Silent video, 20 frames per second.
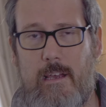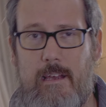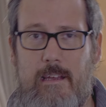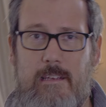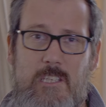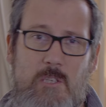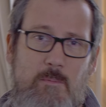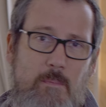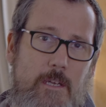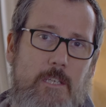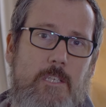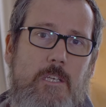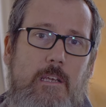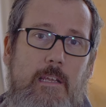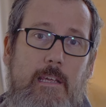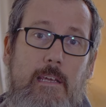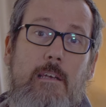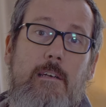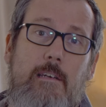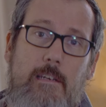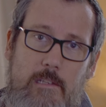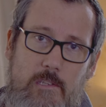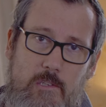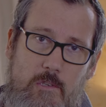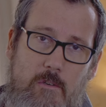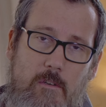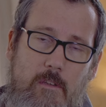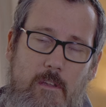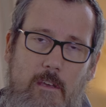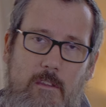And especially
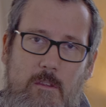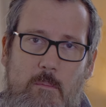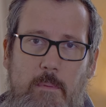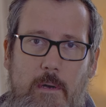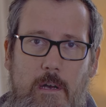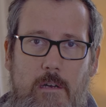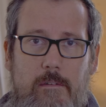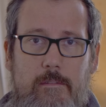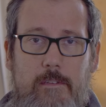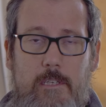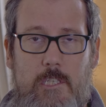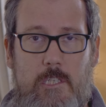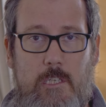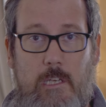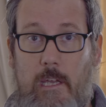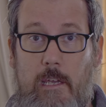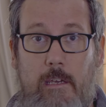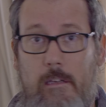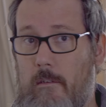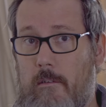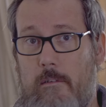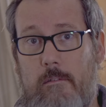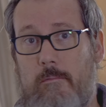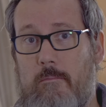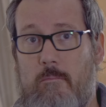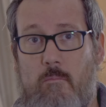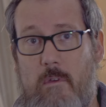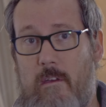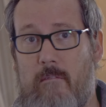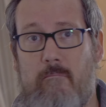considering the other part of this year,
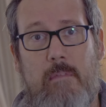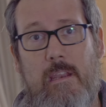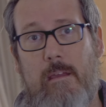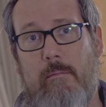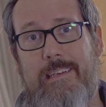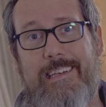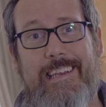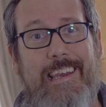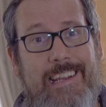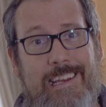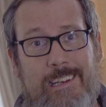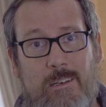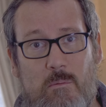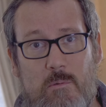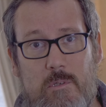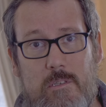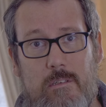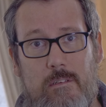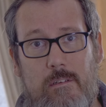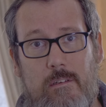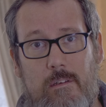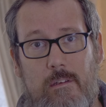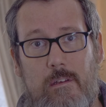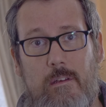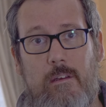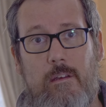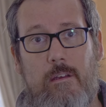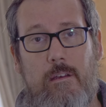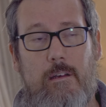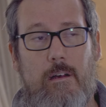we haven't been able to get out,
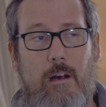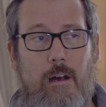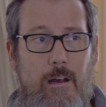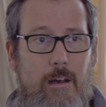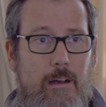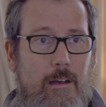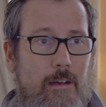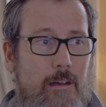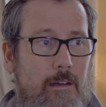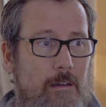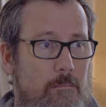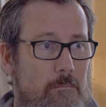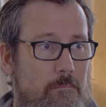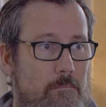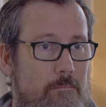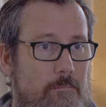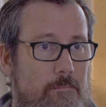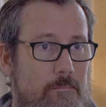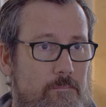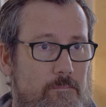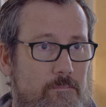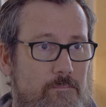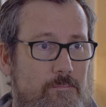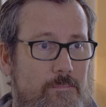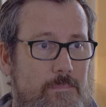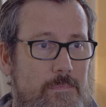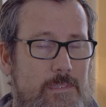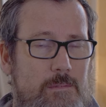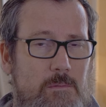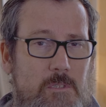um,
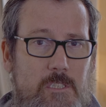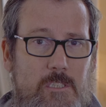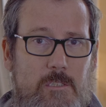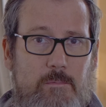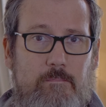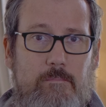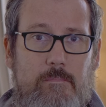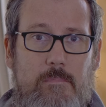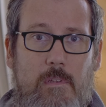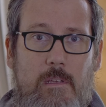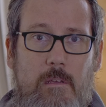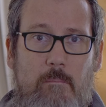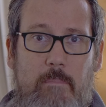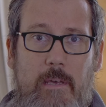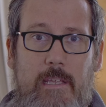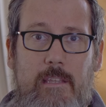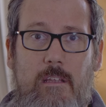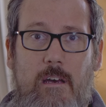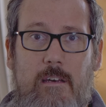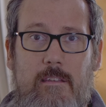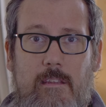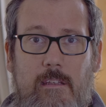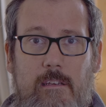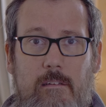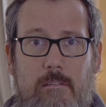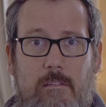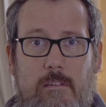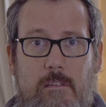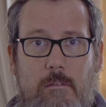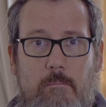which has been, I
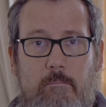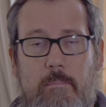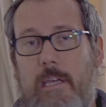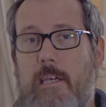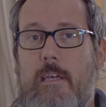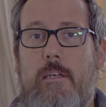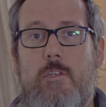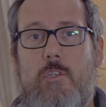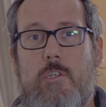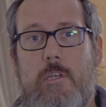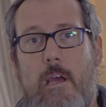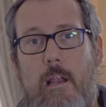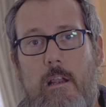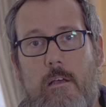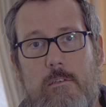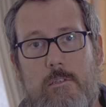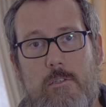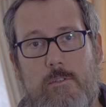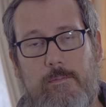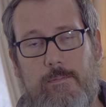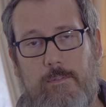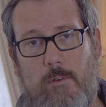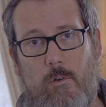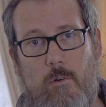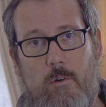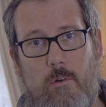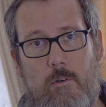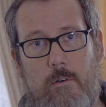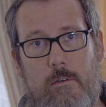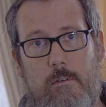think, the biggest challenge
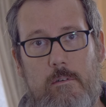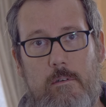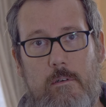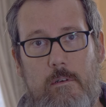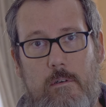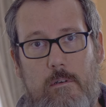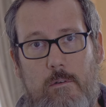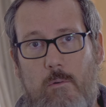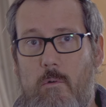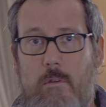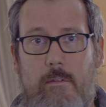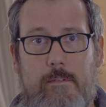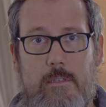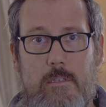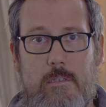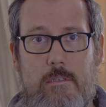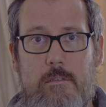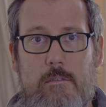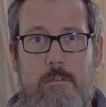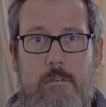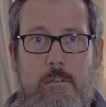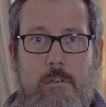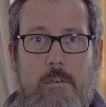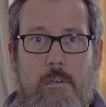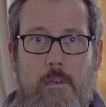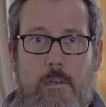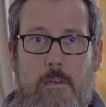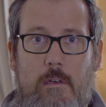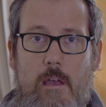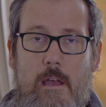for all of us,
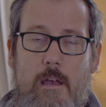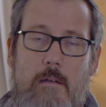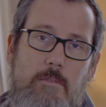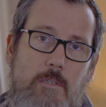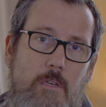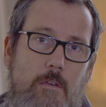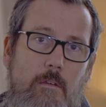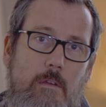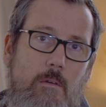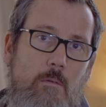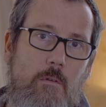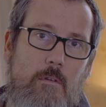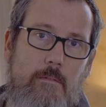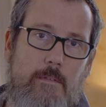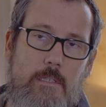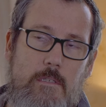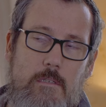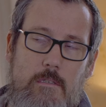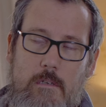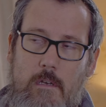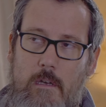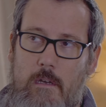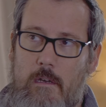absolutely all of us.